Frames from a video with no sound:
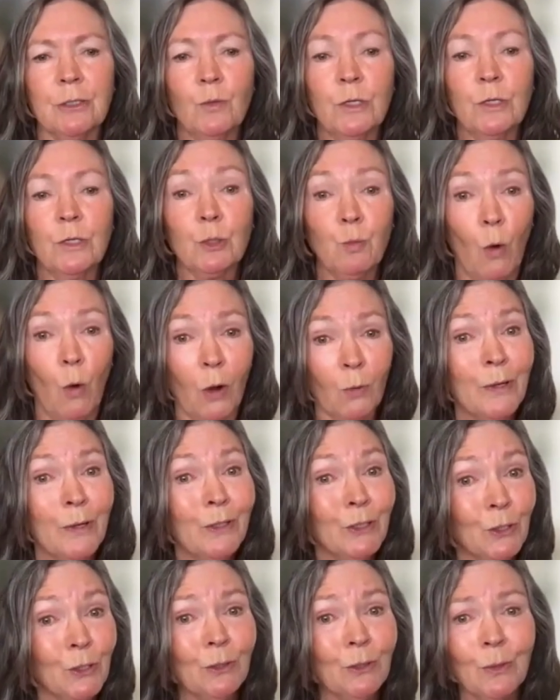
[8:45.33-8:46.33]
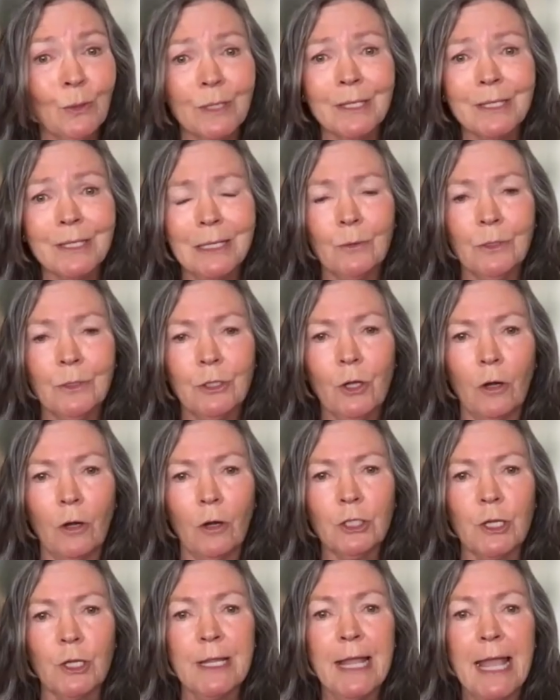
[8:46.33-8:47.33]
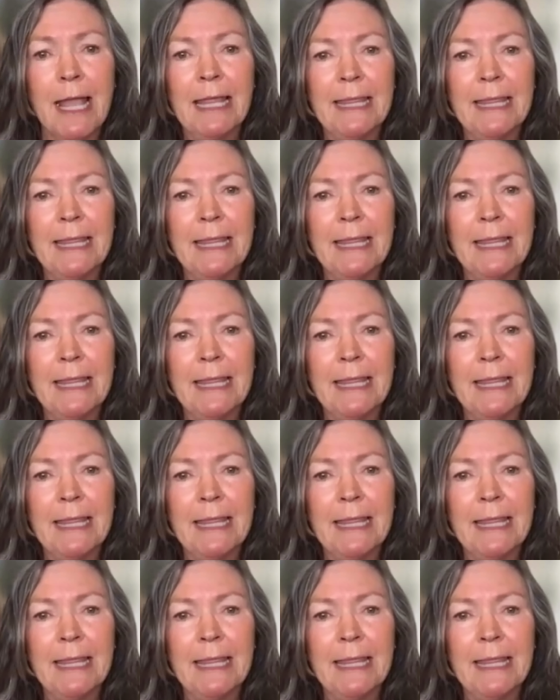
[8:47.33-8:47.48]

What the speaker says: which what we are doing with this liquid collagen,